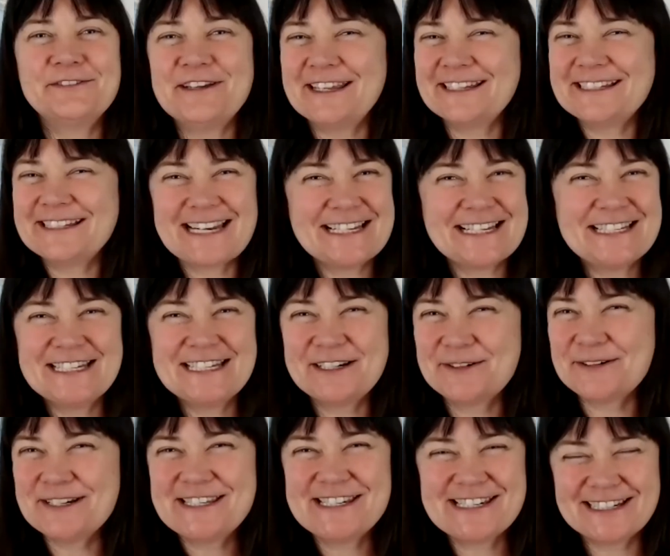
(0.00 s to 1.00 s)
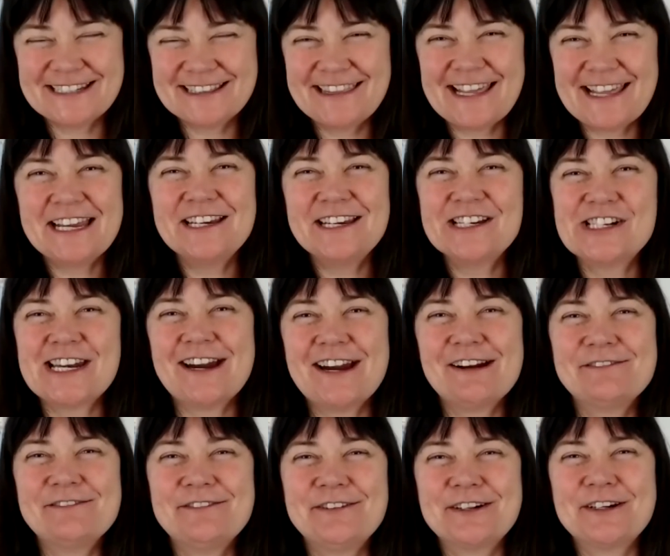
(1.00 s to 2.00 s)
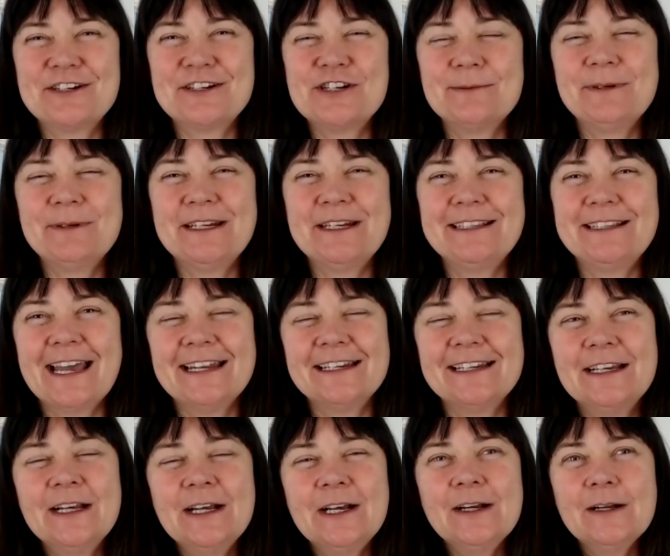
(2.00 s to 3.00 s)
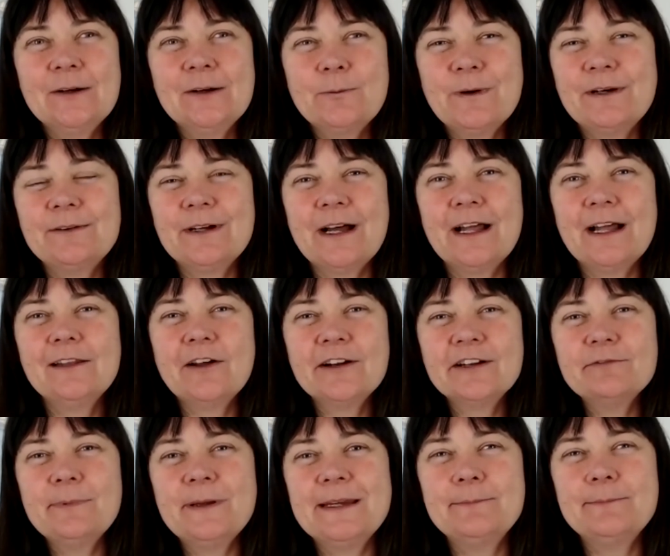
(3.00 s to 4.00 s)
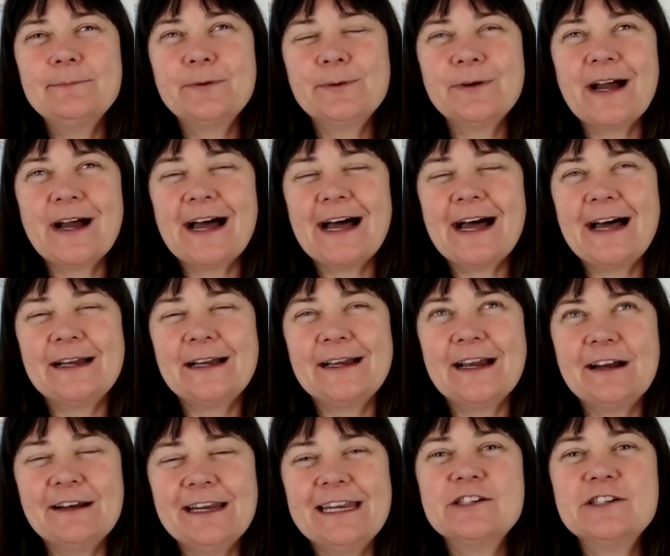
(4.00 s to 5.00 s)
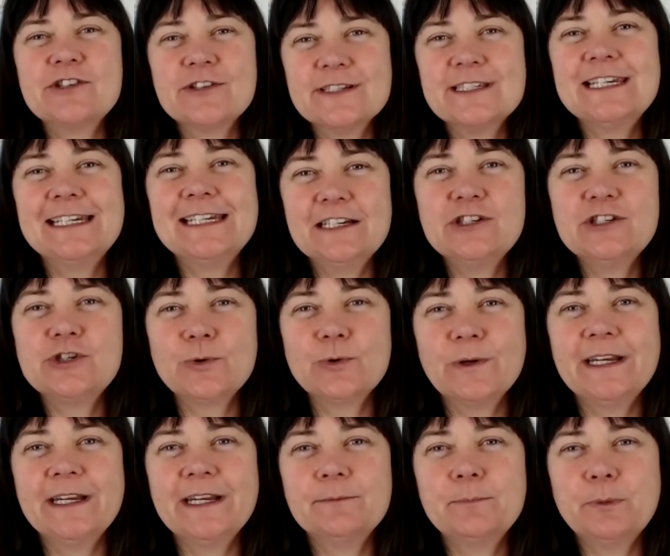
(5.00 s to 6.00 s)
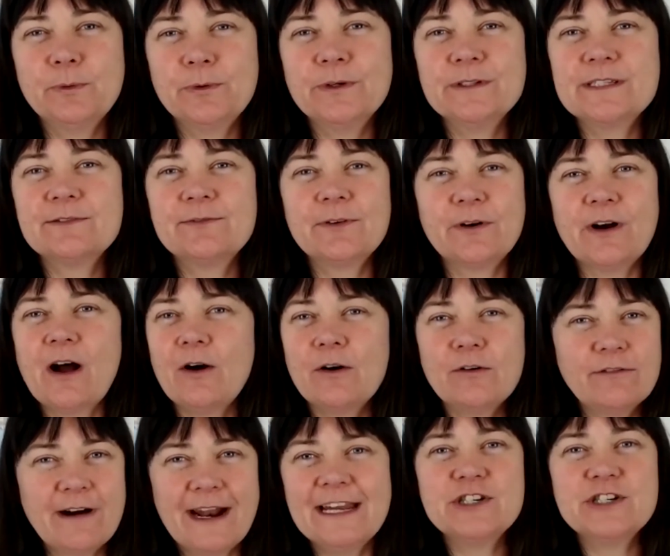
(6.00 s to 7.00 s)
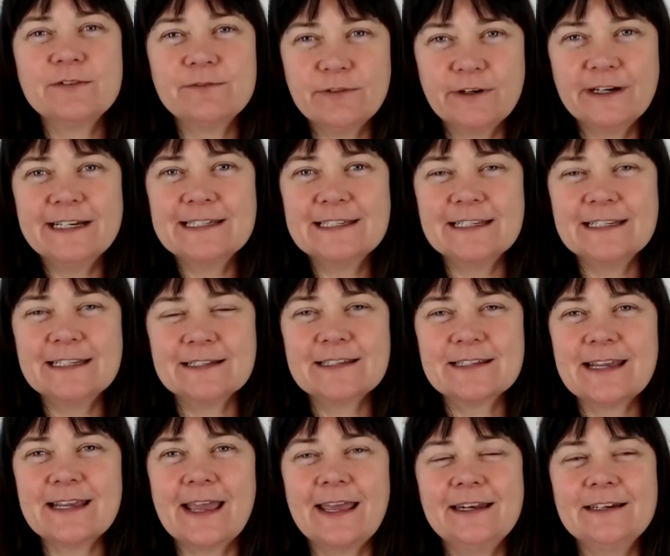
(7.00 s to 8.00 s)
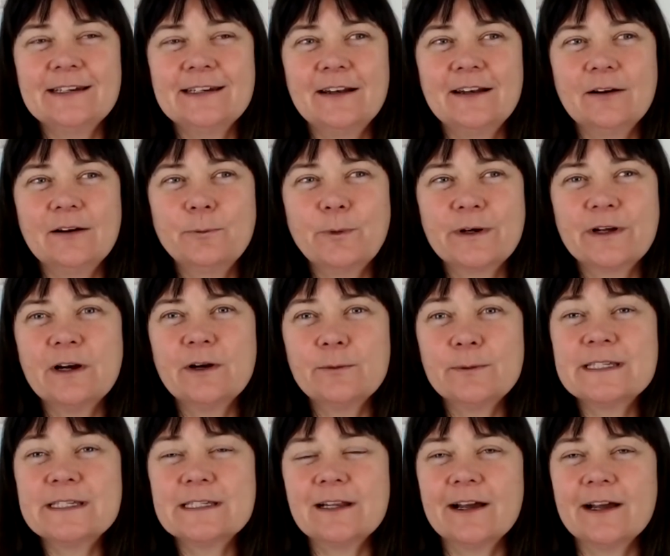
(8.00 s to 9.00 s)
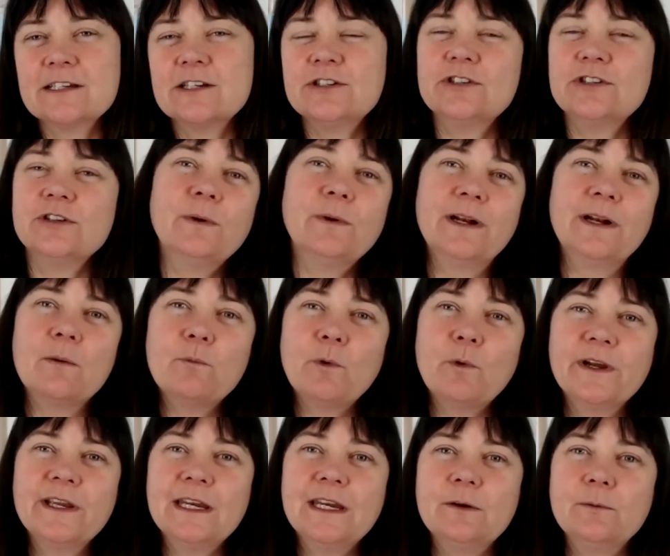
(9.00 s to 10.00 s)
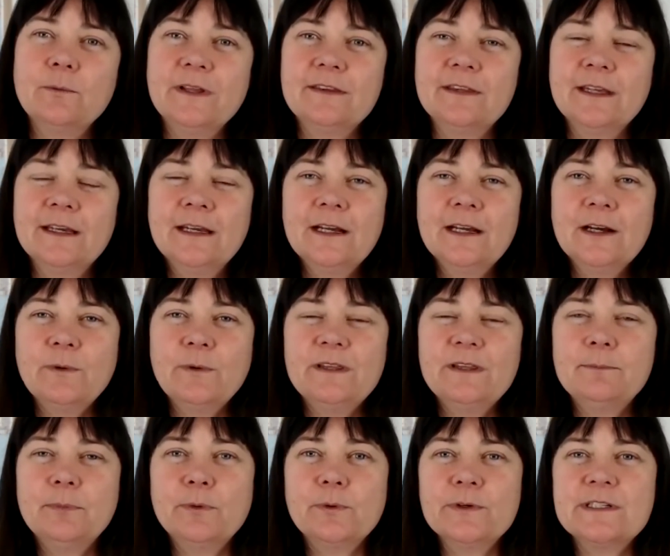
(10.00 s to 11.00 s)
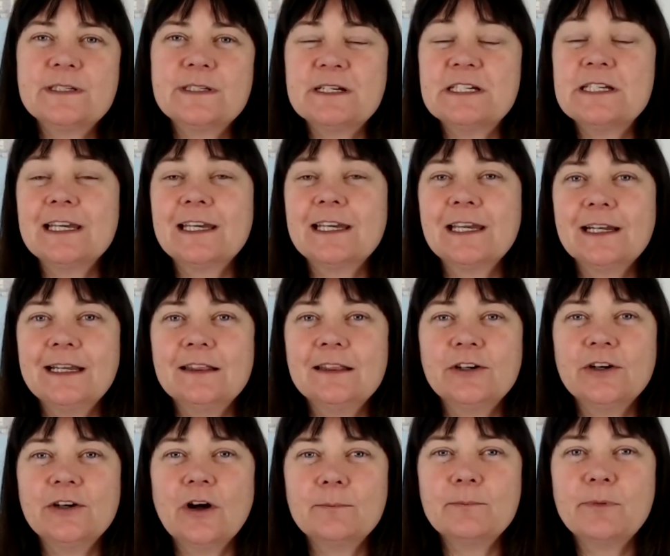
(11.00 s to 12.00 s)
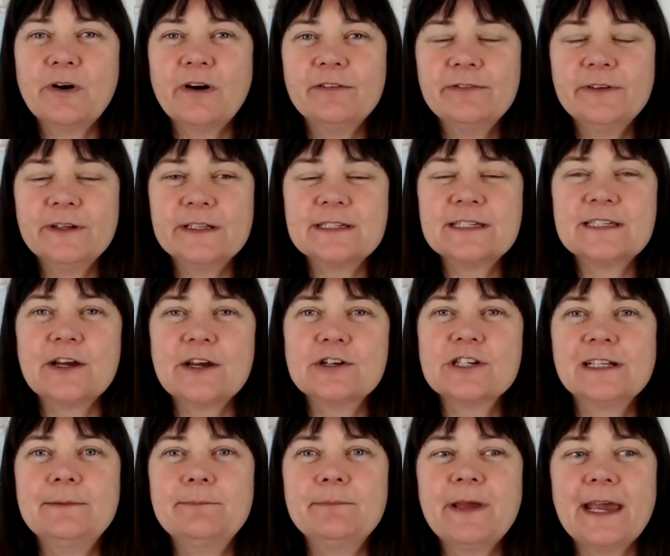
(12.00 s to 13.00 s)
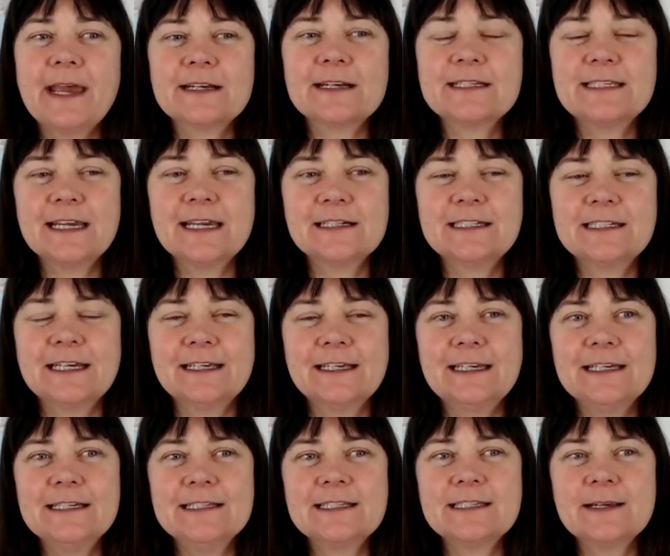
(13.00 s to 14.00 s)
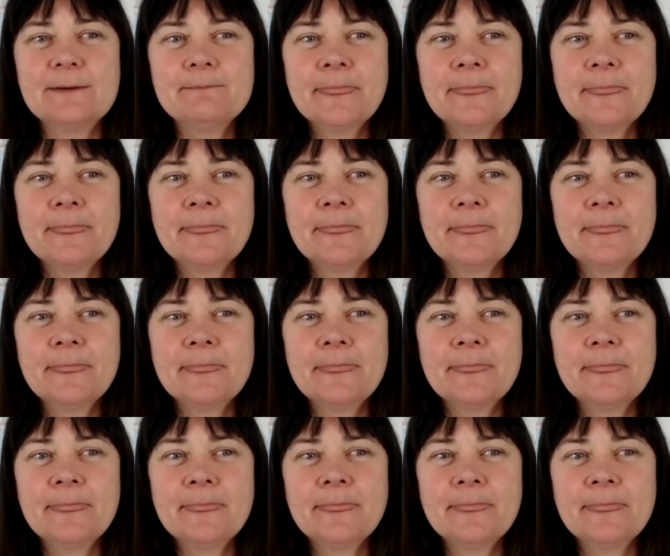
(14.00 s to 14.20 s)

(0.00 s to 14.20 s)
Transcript: fantastic question. Thank you, Sharon, for contributing that. Well, a lot of people are interested in joining boards for a whole range of reasons. What I always like to do when I'm working with boards, particularly in the non-profit and social impact sector, is,